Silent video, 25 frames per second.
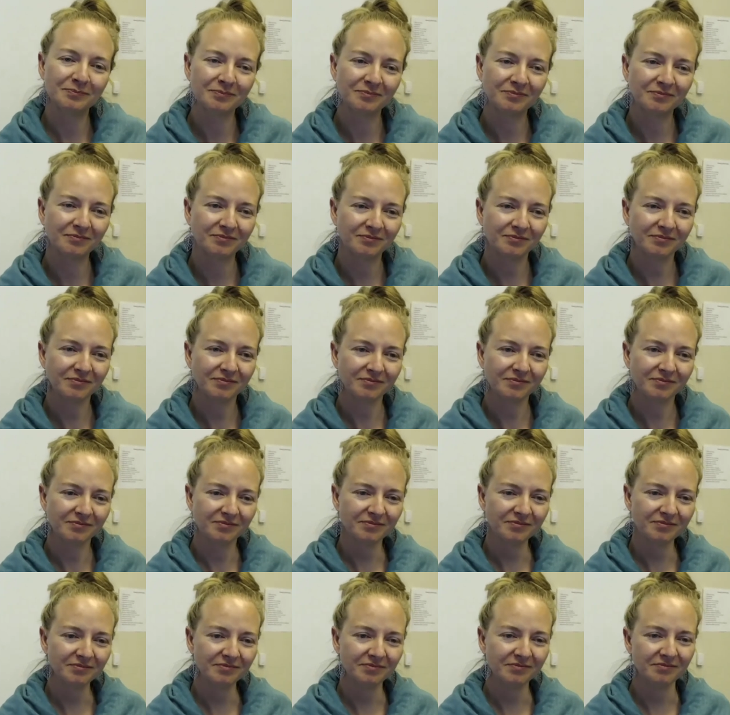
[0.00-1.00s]

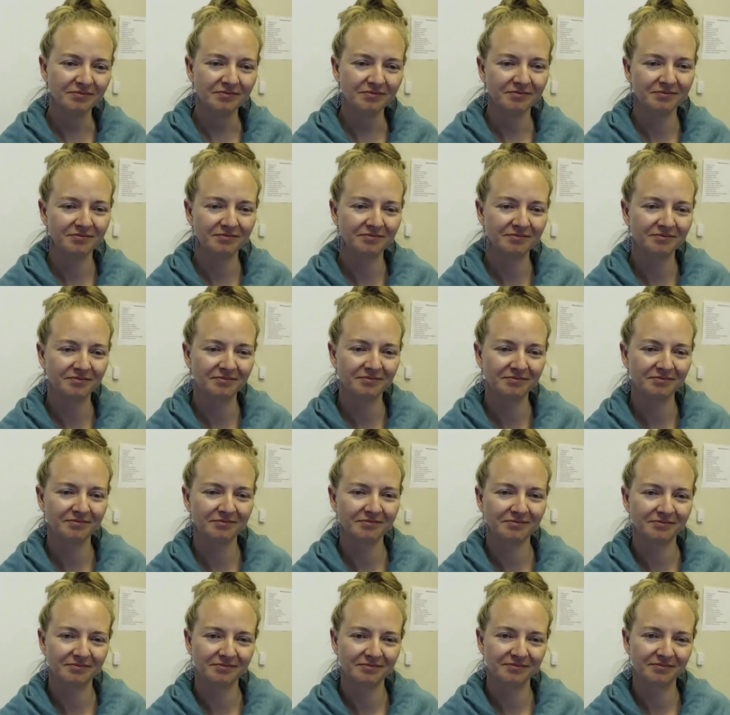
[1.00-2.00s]

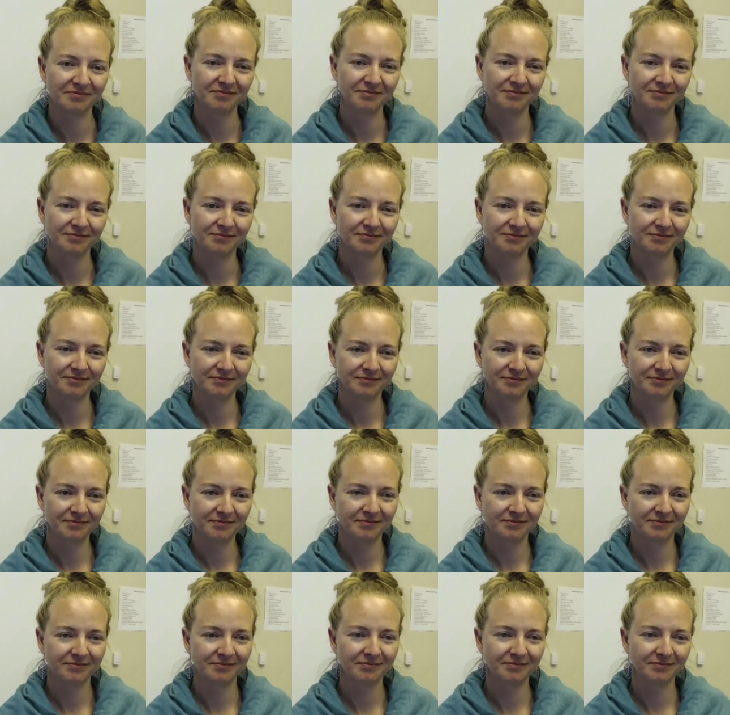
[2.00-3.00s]

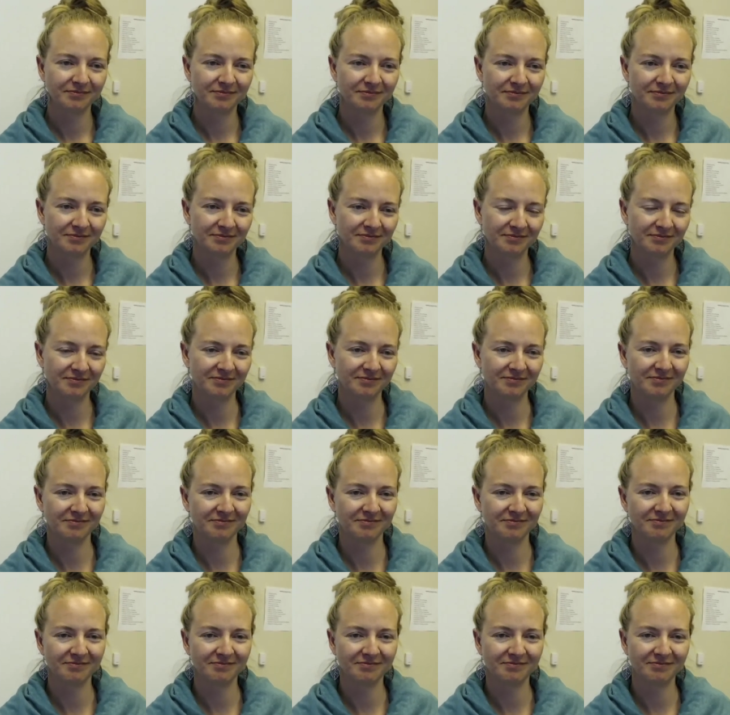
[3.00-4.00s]

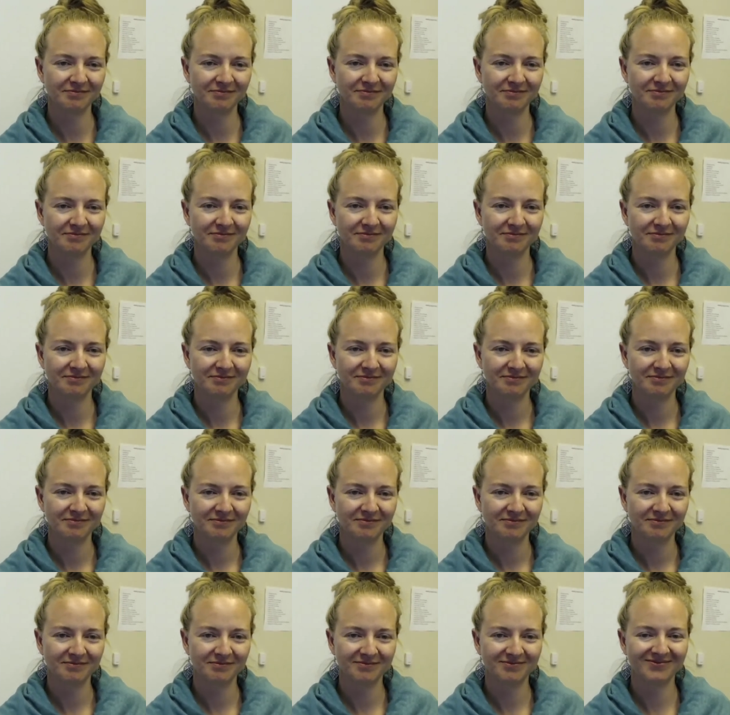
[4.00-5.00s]

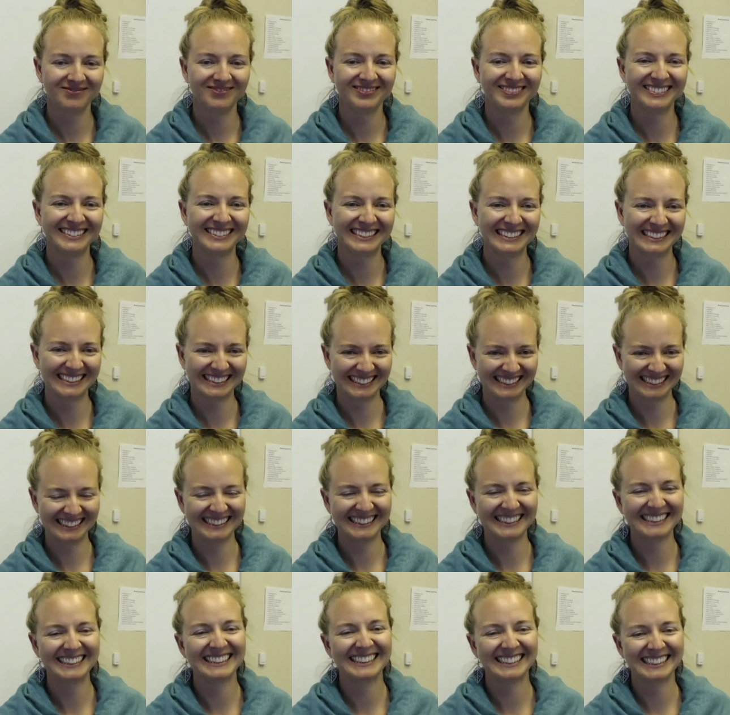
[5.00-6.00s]

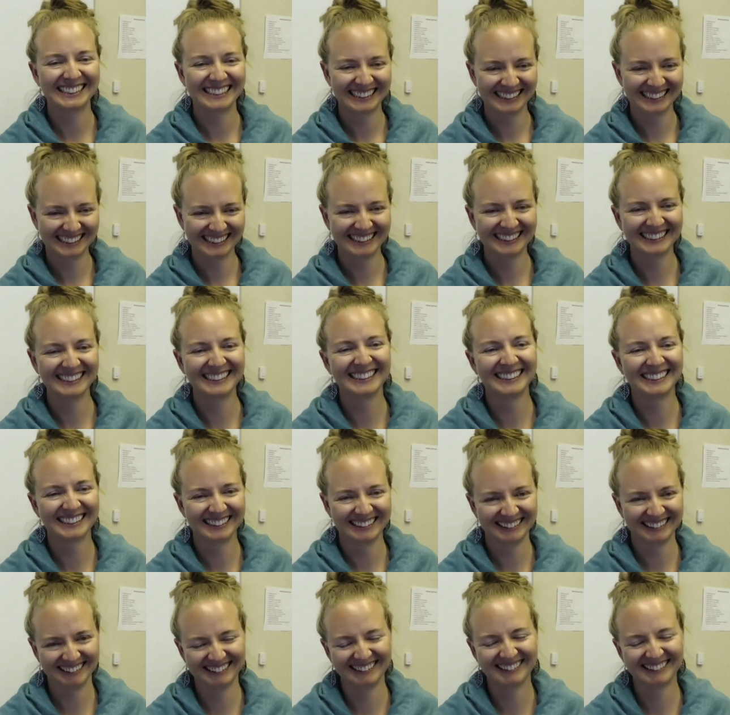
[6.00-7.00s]

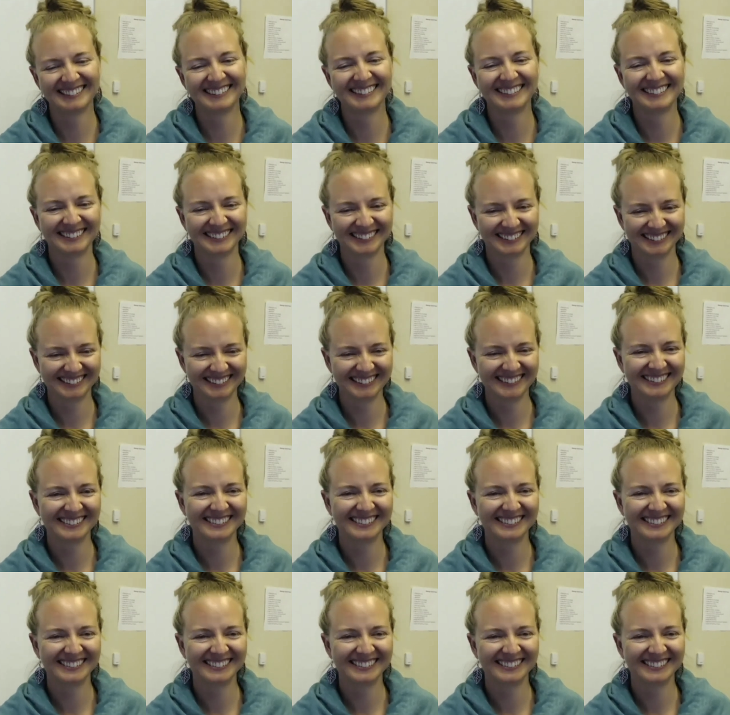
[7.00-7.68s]
Nothing is said.